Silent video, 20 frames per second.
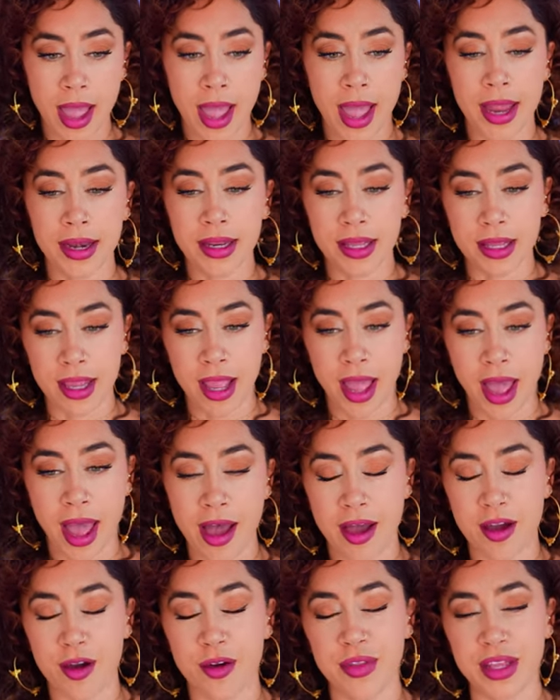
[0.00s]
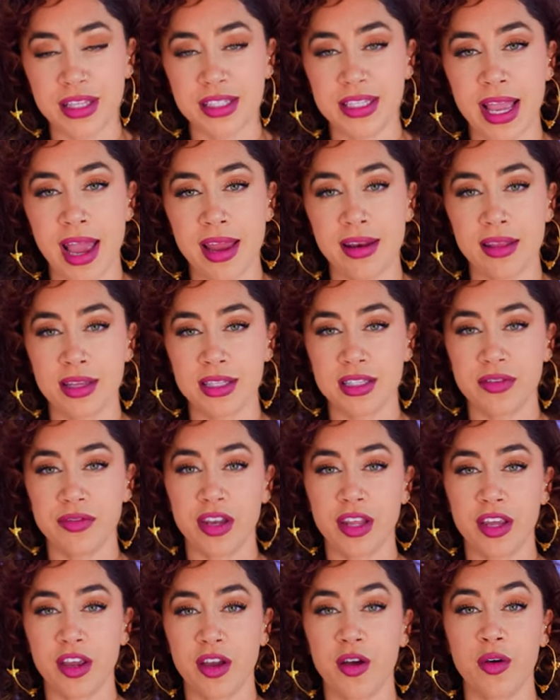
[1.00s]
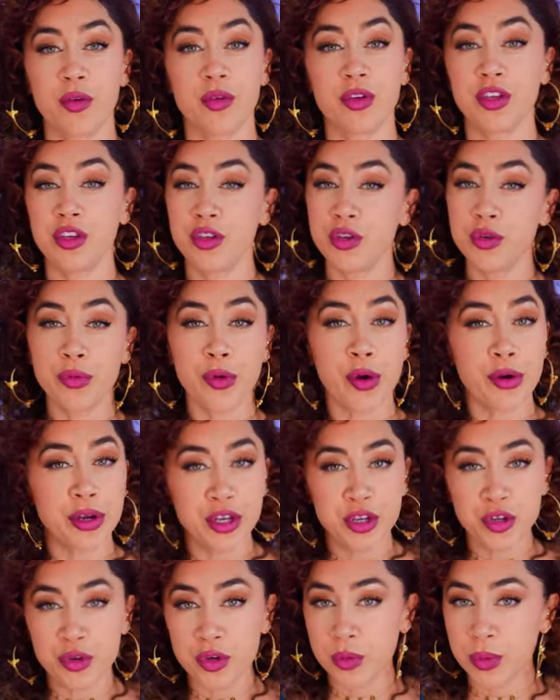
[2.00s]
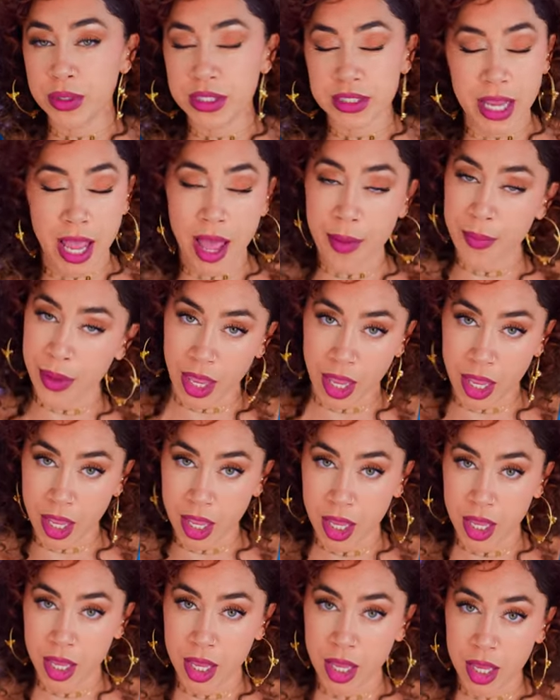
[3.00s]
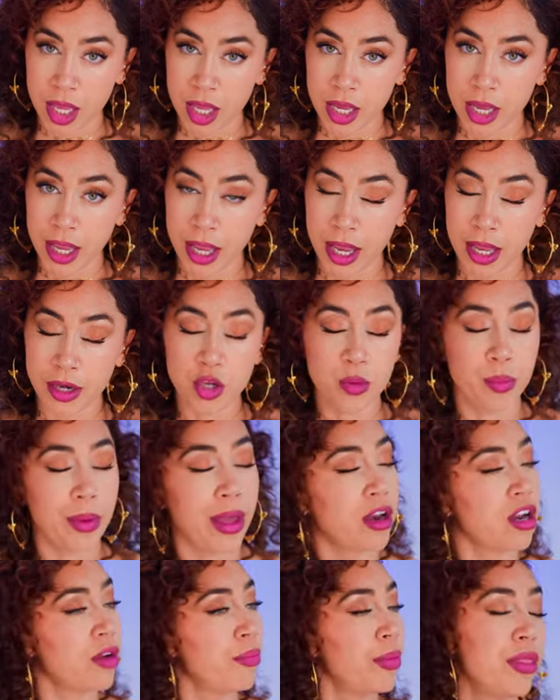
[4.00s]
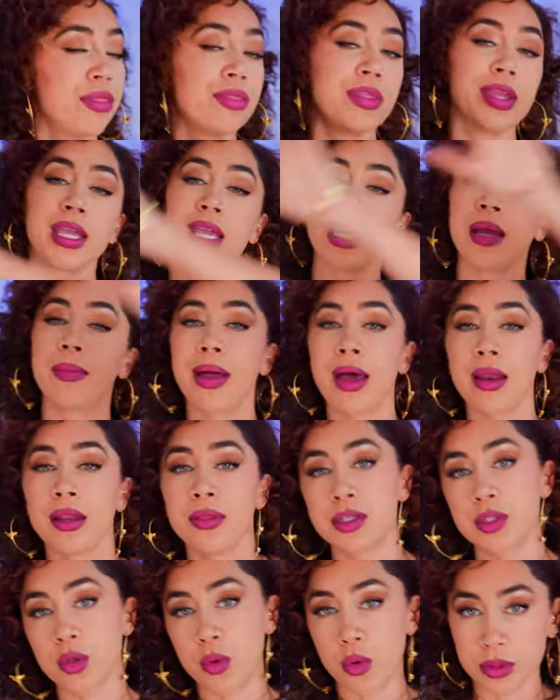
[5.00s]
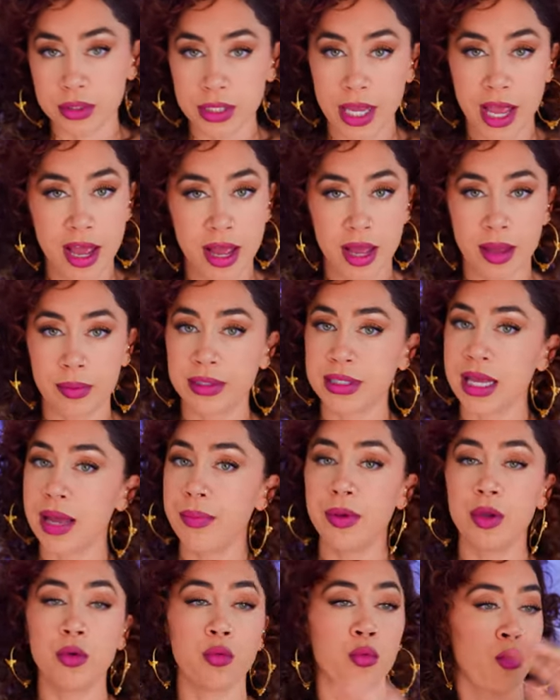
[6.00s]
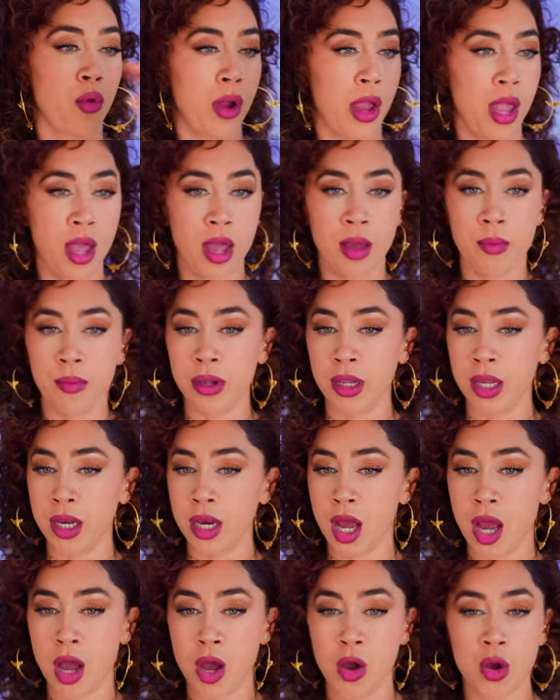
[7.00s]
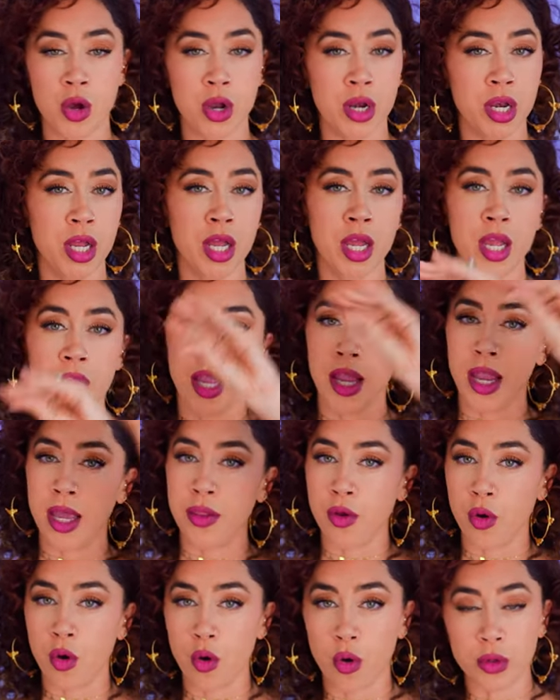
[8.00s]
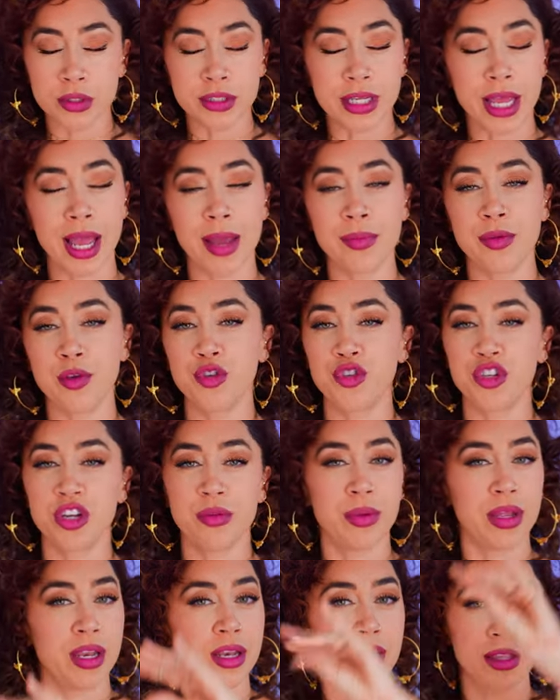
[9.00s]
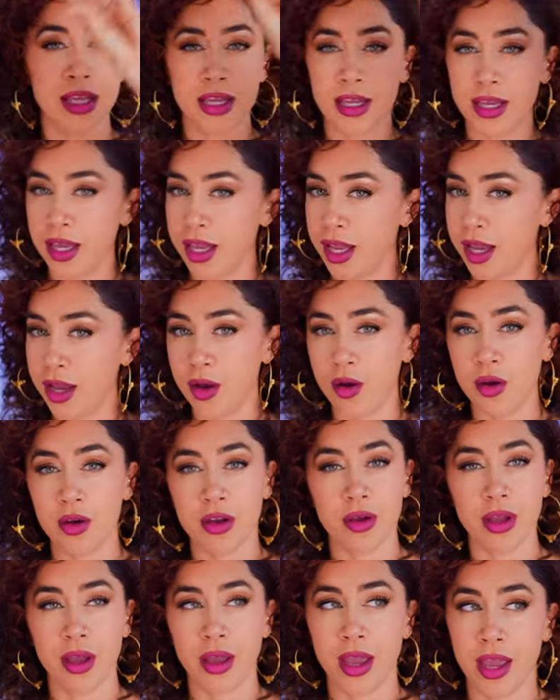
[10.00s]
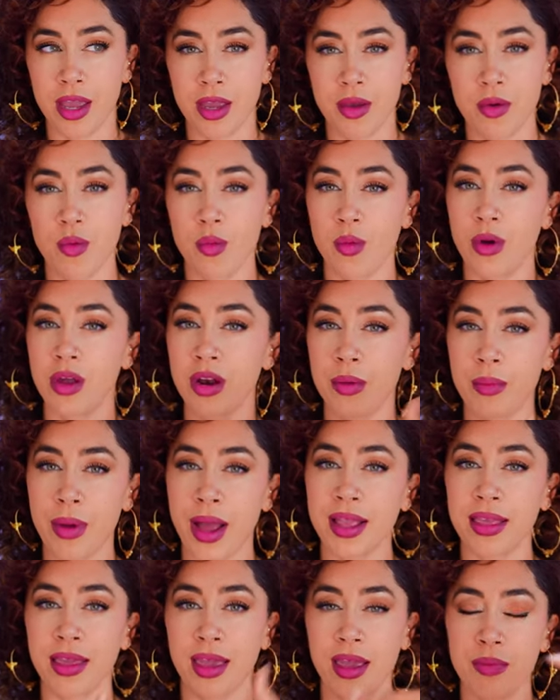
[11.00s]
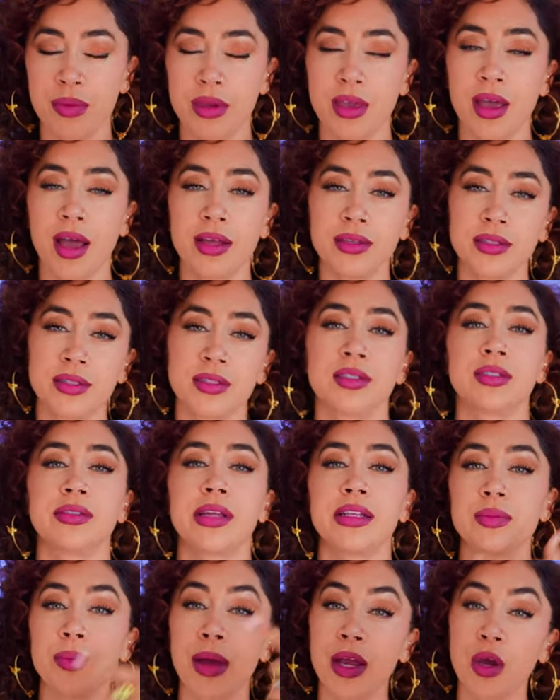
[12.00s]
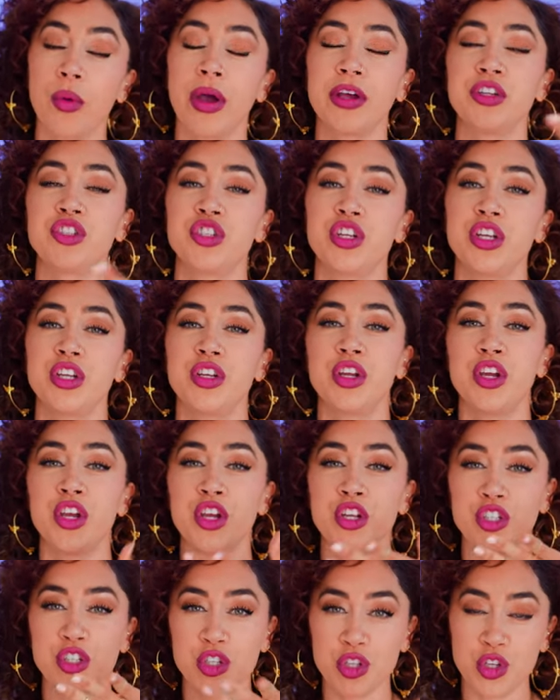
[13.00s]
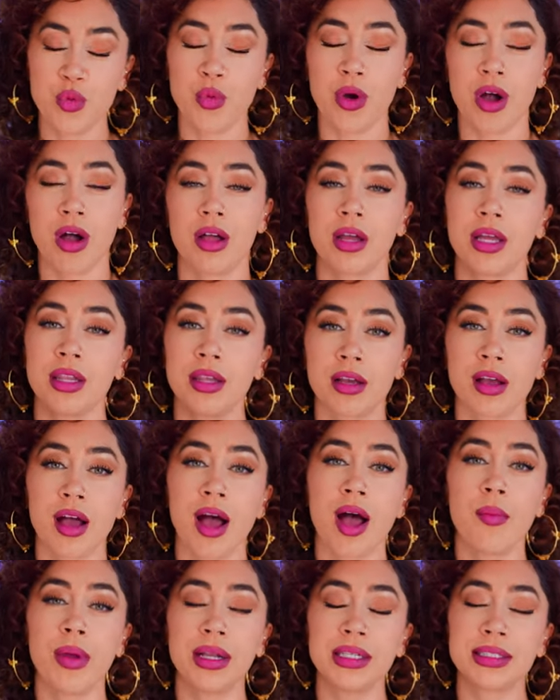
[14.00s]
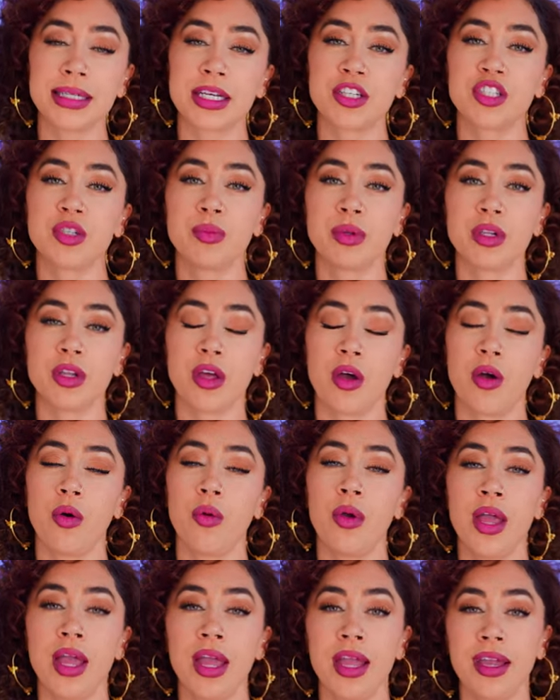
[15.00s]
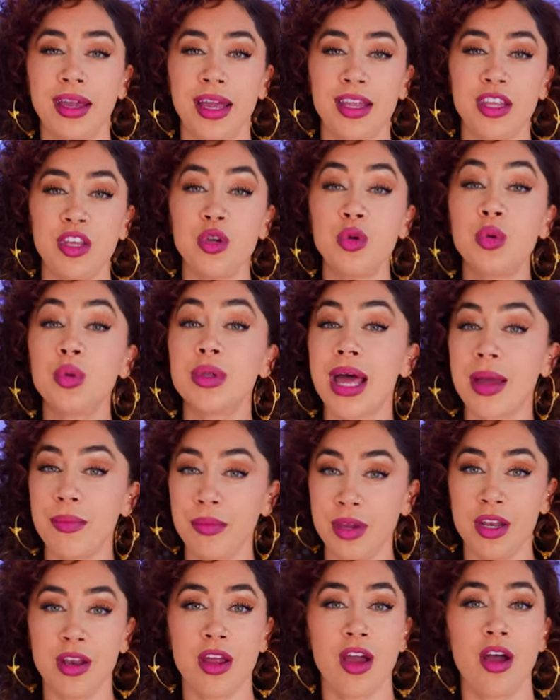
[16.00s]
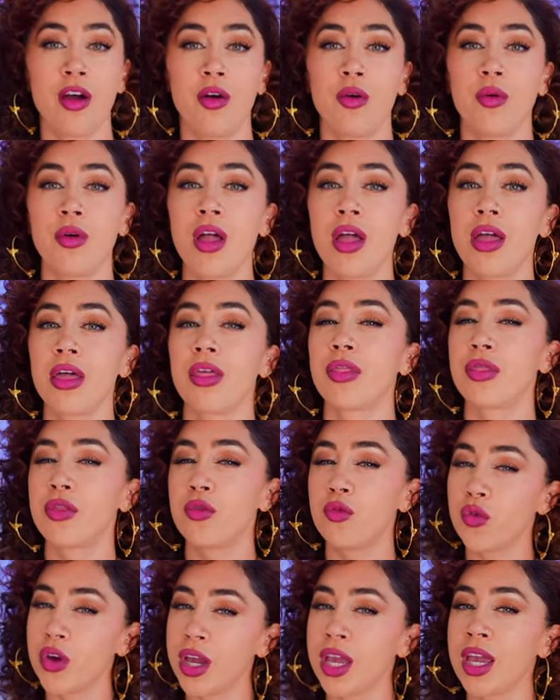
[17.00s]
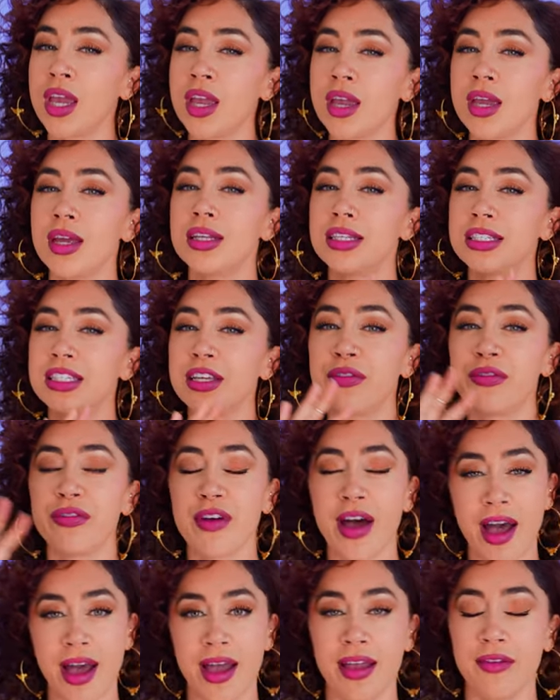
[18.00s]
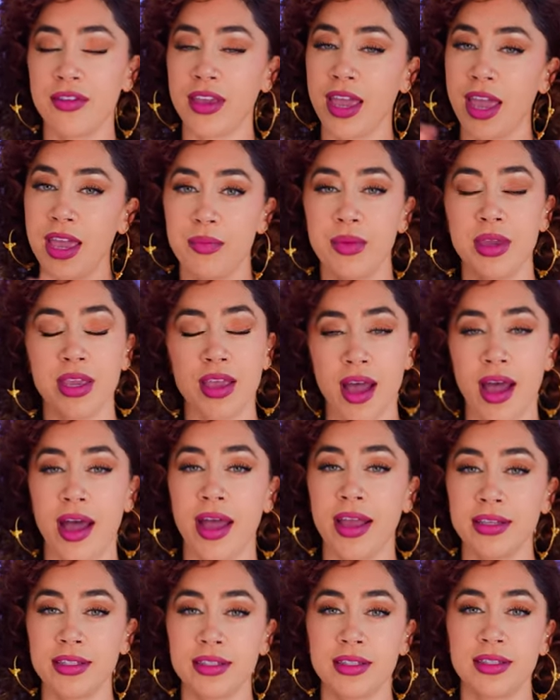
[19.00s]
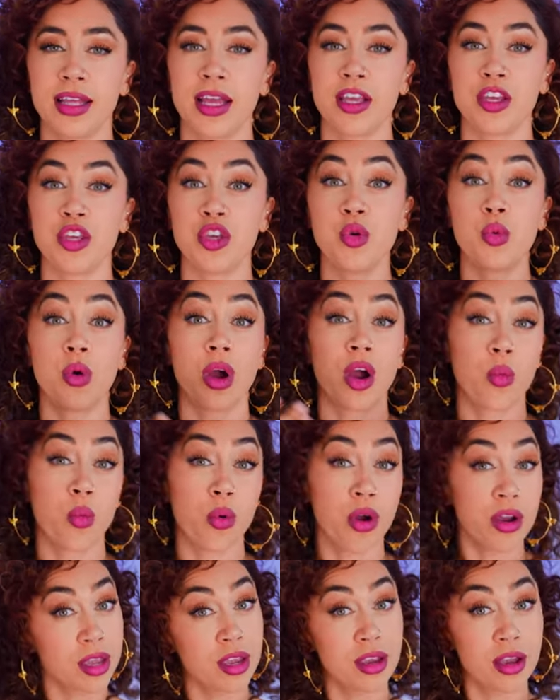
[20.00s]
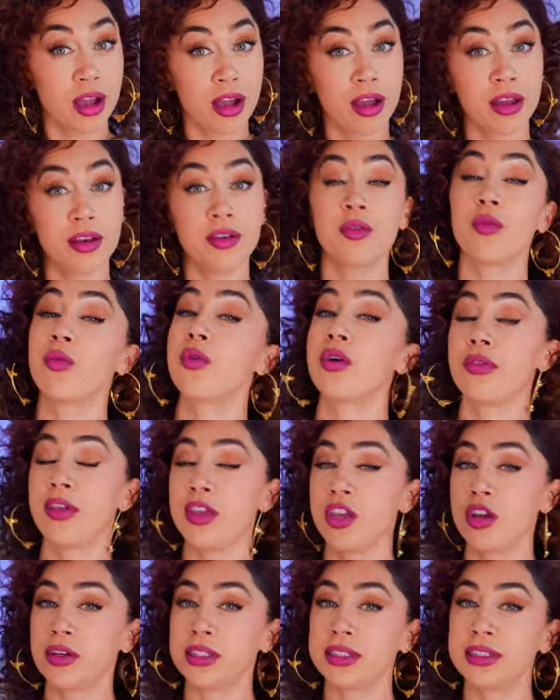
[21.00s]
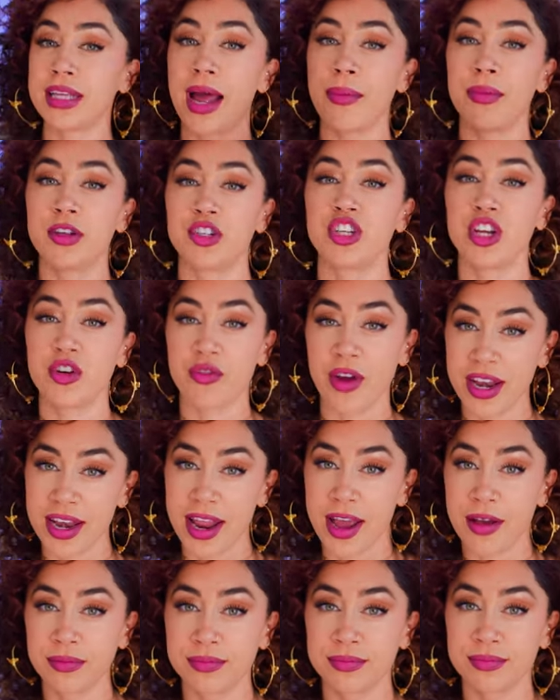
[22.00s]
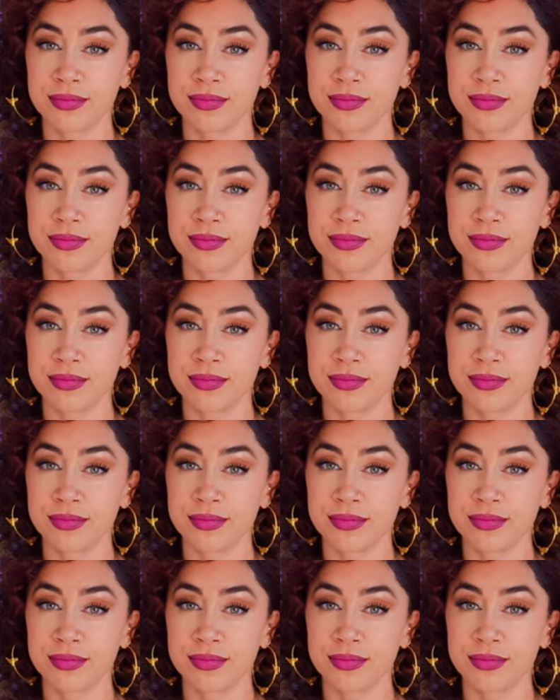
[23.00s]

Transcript: Anyhow, that's the end of this video. You already knew it was coming, and you better have been thinking about it this whole time because I've been rambling on, and the whole time you should have been thinking, hey, what are my KPIs? So that's my question to you all. In the comment section below, can you let me know three to five KPIs that you are working on or that you're establishing right now.